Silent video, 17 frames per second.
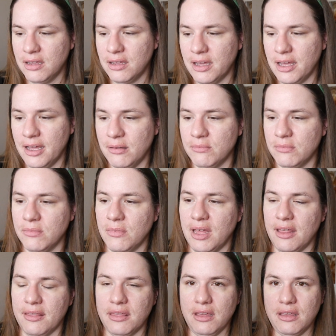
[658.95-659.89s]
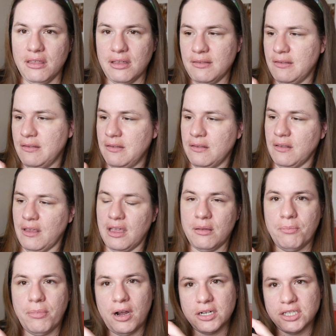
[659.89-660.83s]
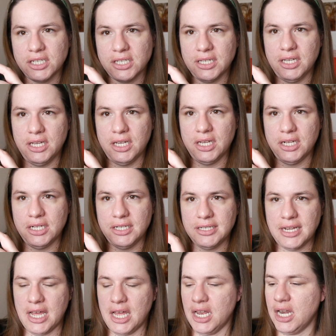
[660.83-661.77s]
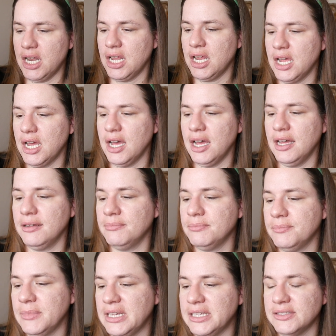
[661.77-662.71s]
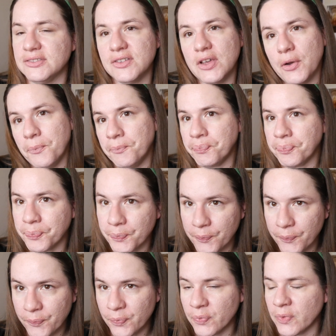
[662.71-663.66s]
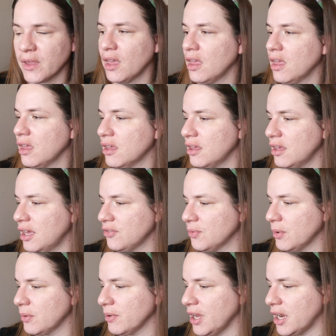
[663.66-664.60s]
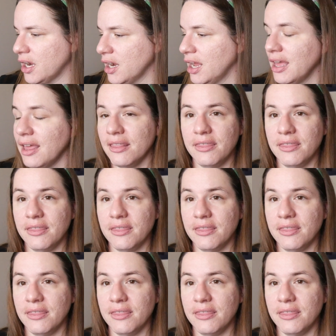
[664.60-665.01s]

a thing that's like partially done, and so that's where we are.